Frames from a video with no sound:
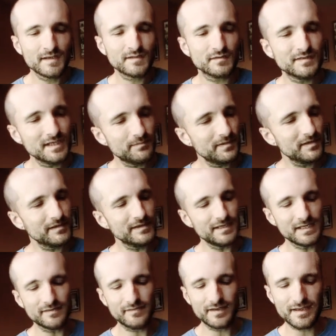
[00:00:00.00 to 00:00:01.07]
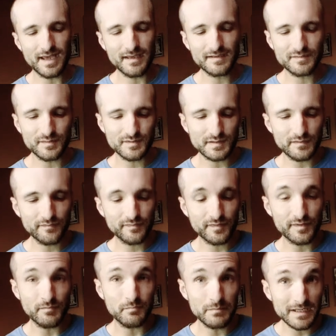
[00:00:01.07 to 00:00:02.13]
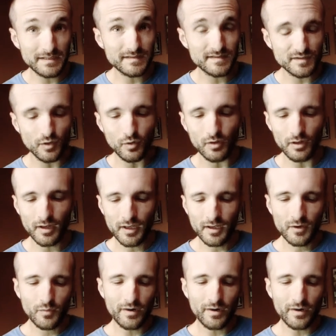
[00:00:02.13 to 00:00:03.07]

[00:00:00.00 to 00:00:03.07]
So typically EVA is reserved for the midsole,